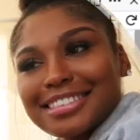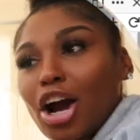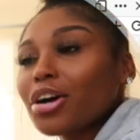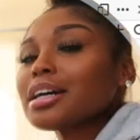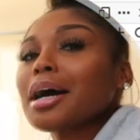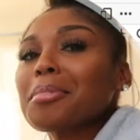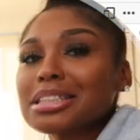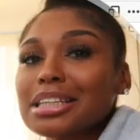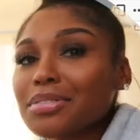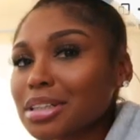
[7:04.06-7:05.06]
I already got my
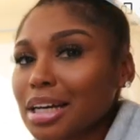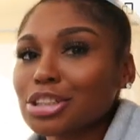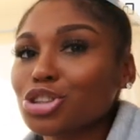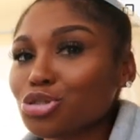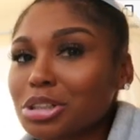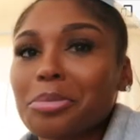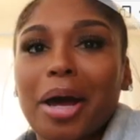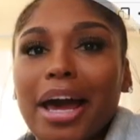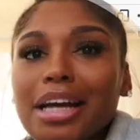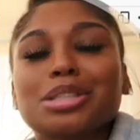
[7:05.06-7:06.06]
7-day streak
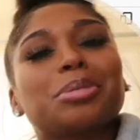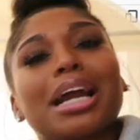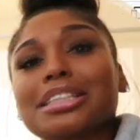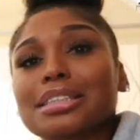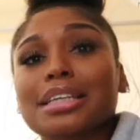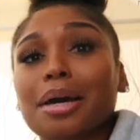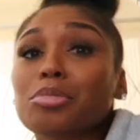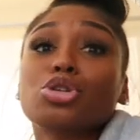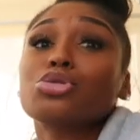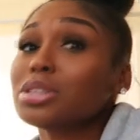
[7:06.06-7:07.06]
badge, but I just
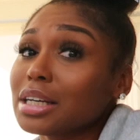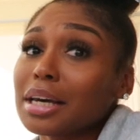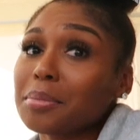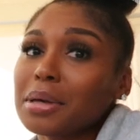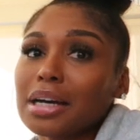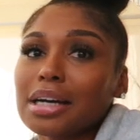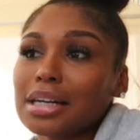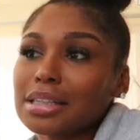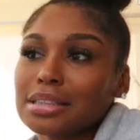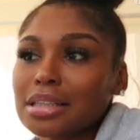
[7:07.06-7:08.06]
kept losing it
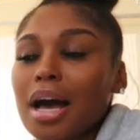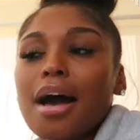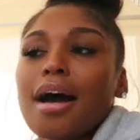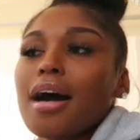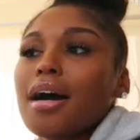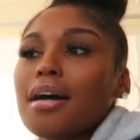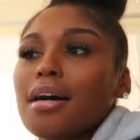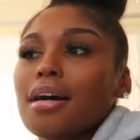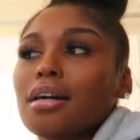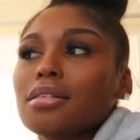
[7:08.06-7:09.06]
because
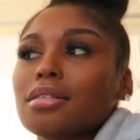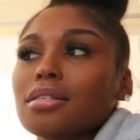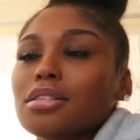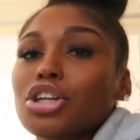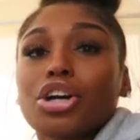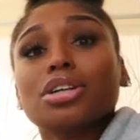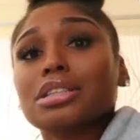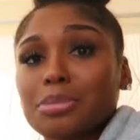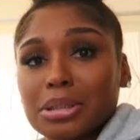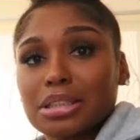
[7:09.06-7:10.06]
your girl
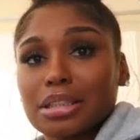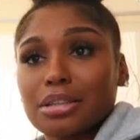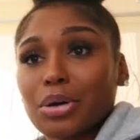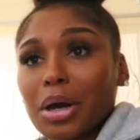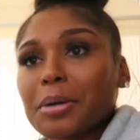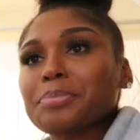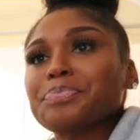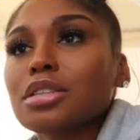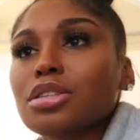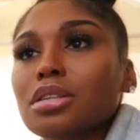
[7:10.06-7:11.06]
is busy, okay?
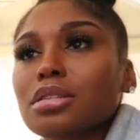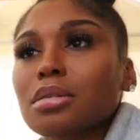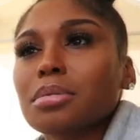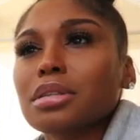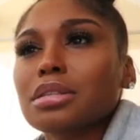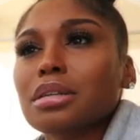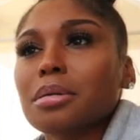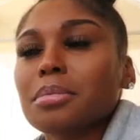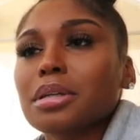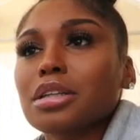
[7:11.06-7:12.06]
So let's open this
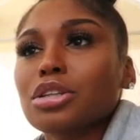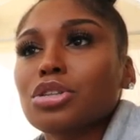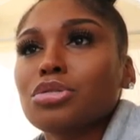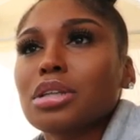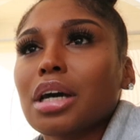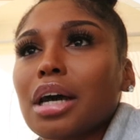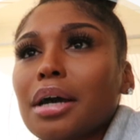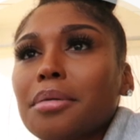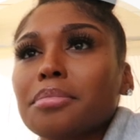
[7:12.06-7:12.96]
up in a new tab.